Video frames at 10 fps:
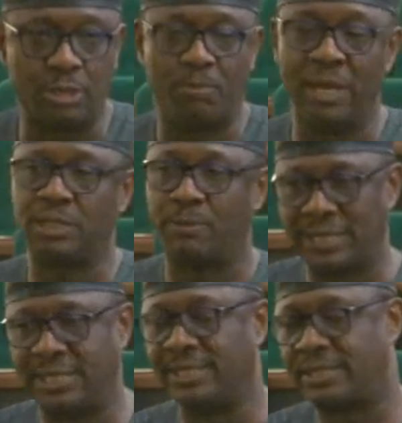displaced
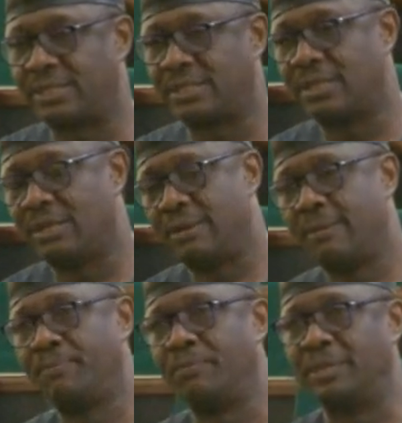persons.
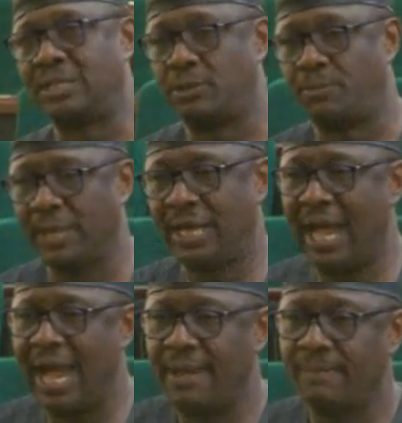Mr.
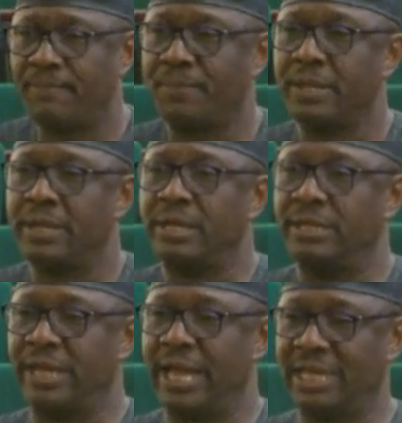Speaker,
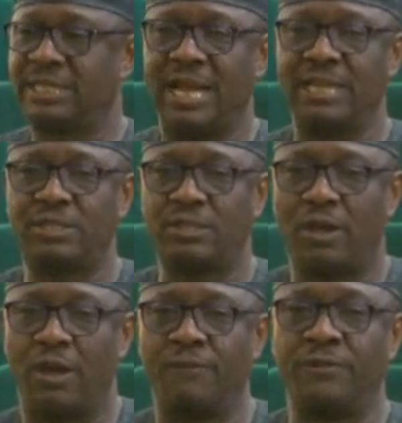the essence
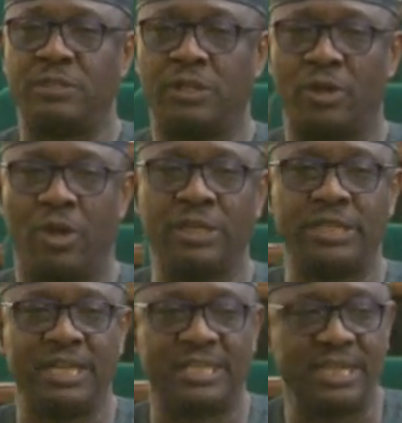of the
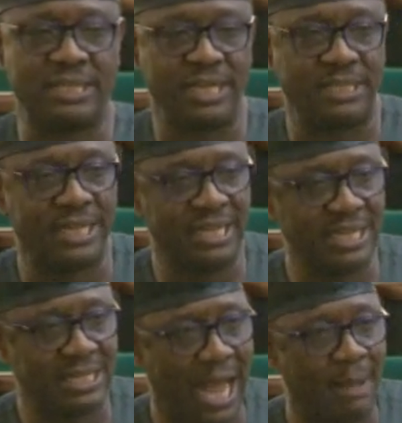security agencies in
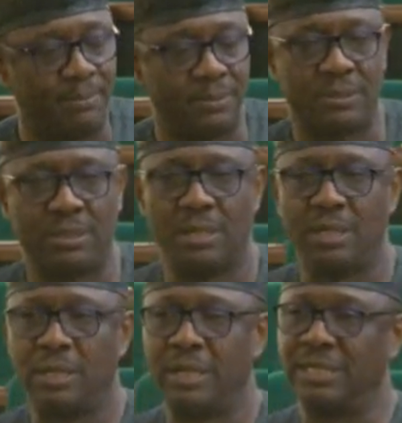this camp
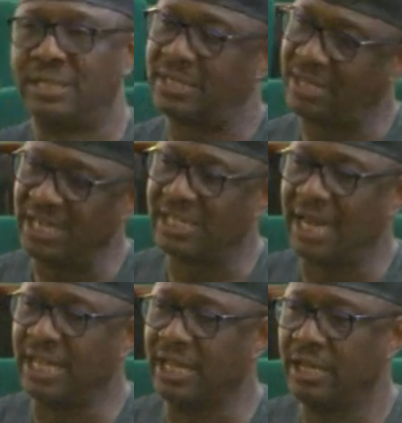is
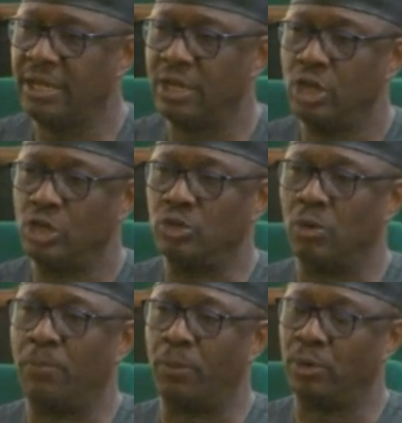essentially
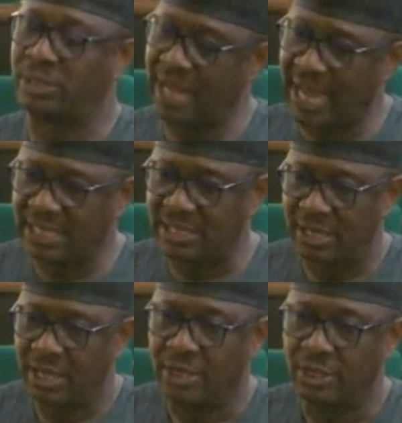to
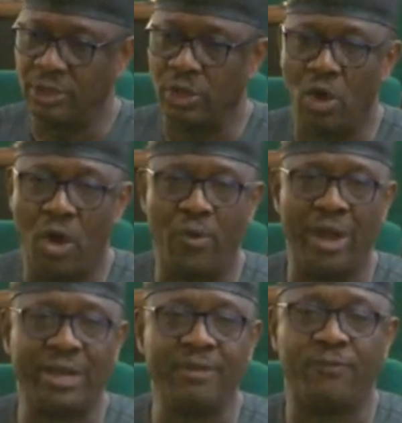protect the
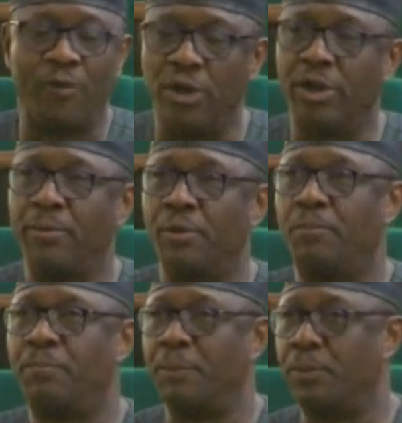already vulnerable
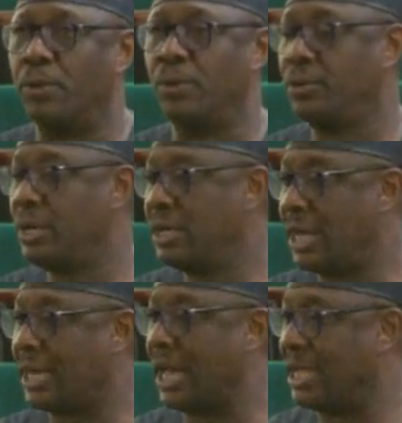people
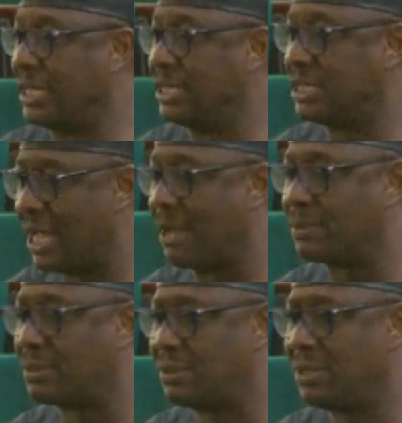that are in these
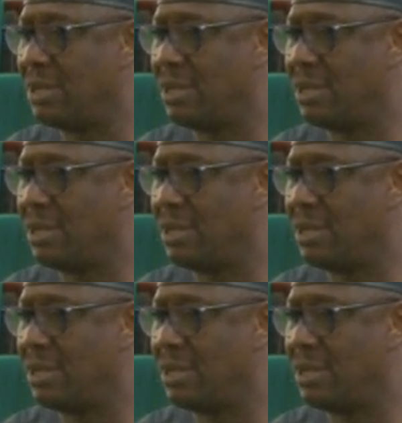camps.